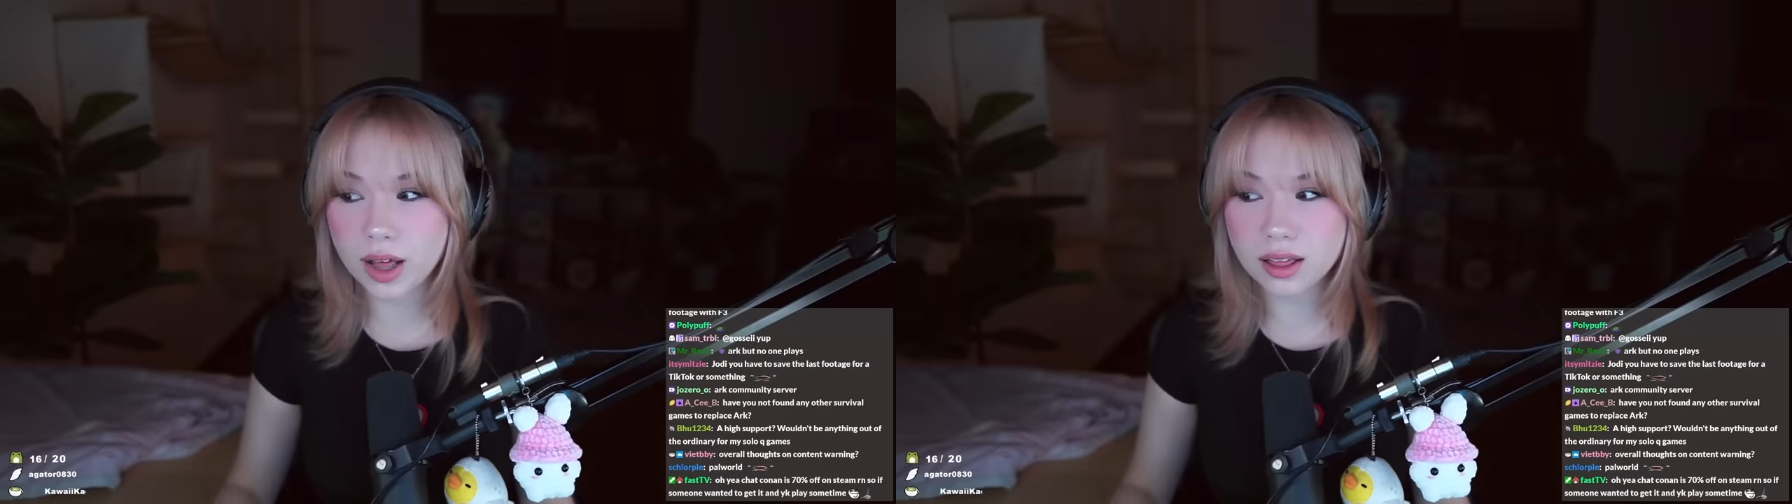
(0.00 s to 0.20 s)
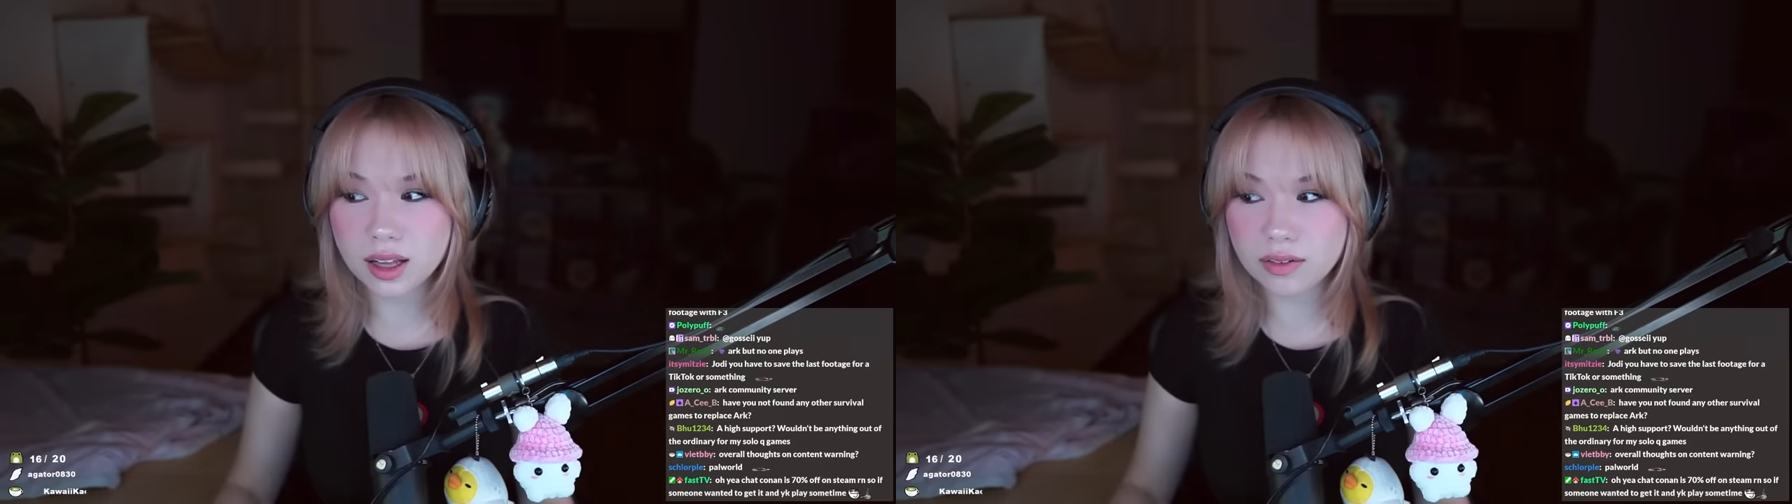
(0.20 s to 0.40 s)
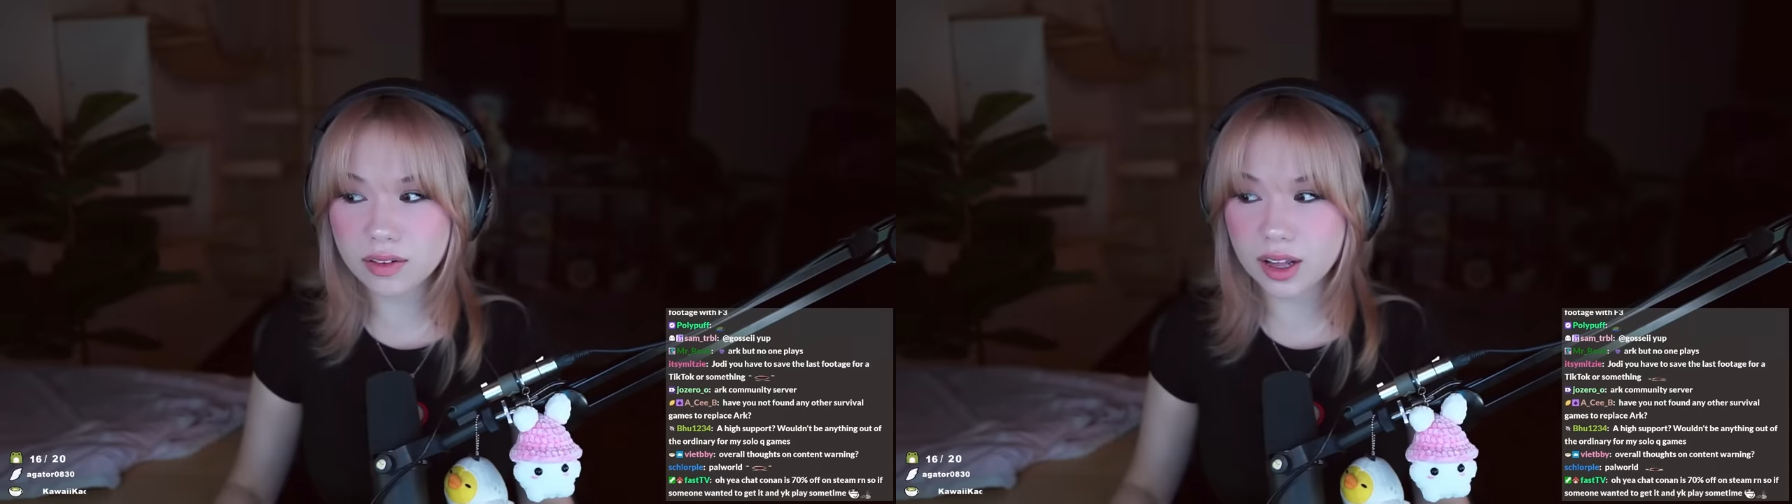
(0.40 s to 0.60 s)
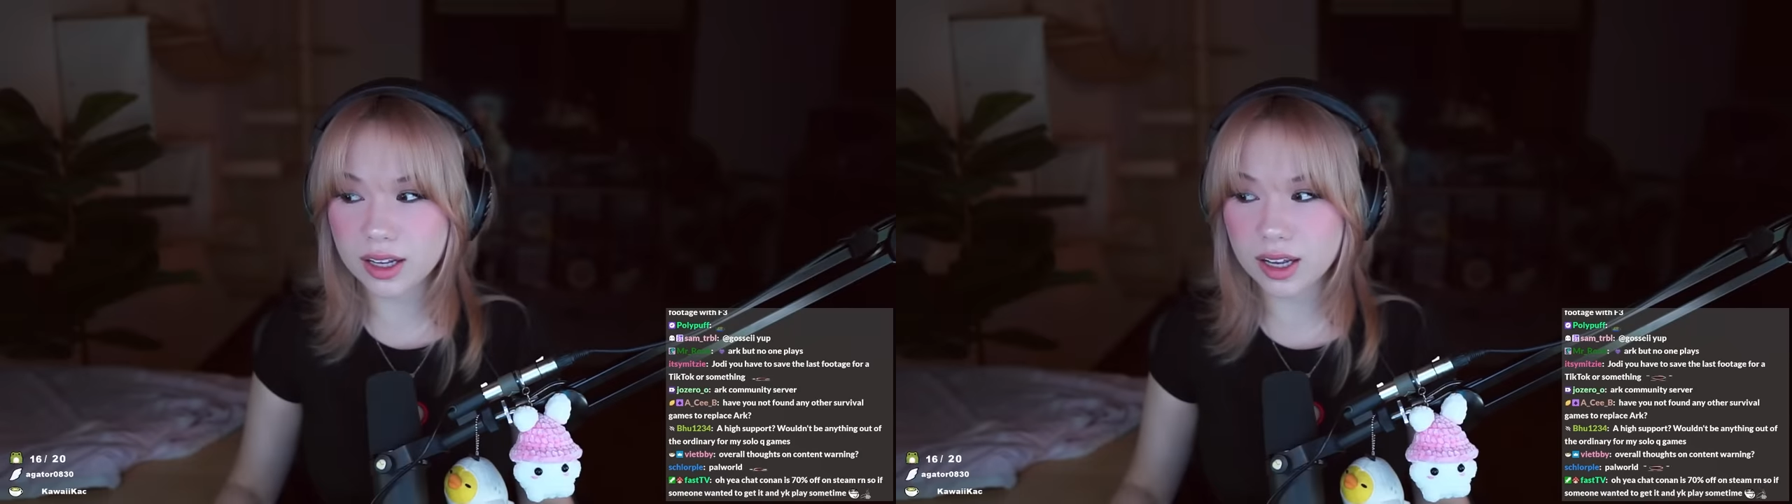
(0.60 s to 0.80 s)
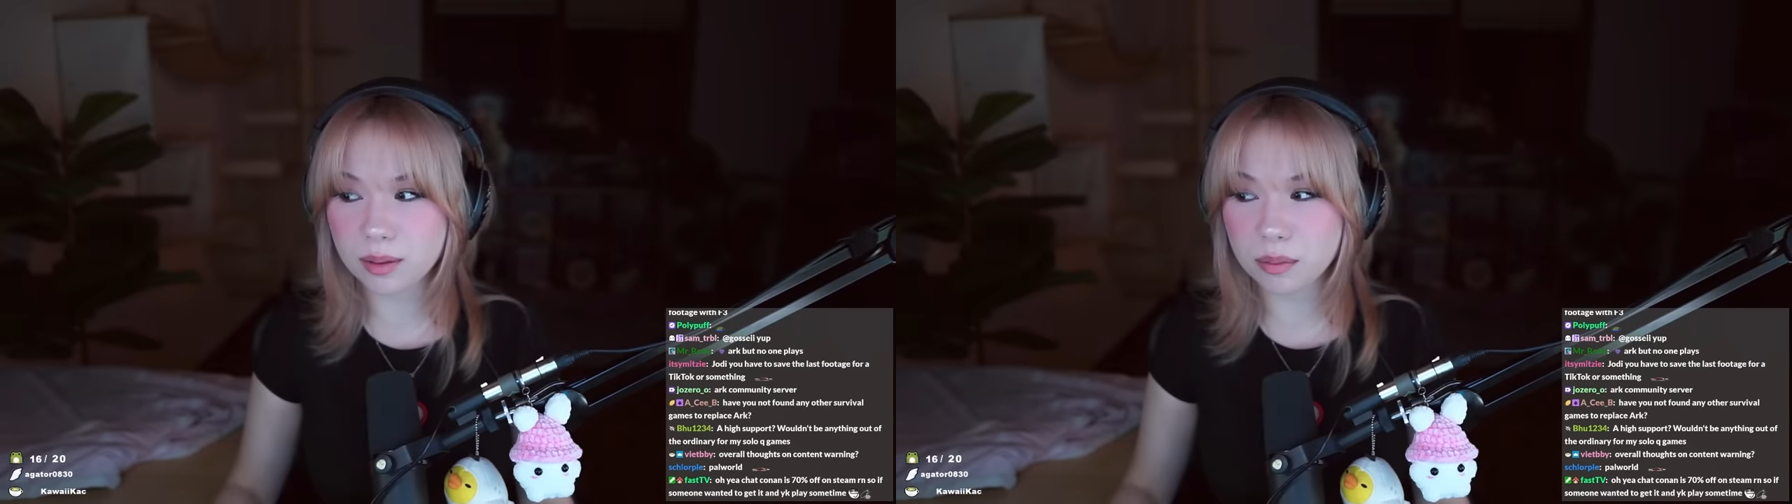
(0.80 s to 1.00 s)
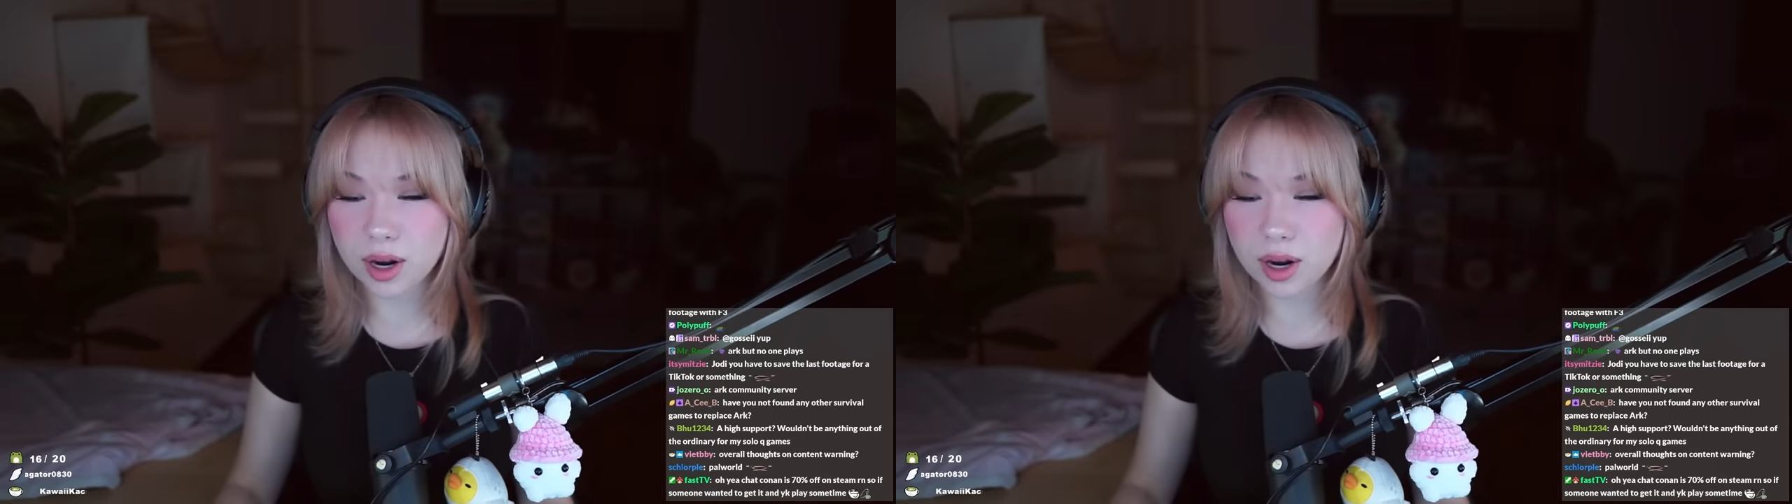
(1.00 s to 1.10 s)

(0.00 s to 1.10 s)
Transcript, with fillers: I loved that game.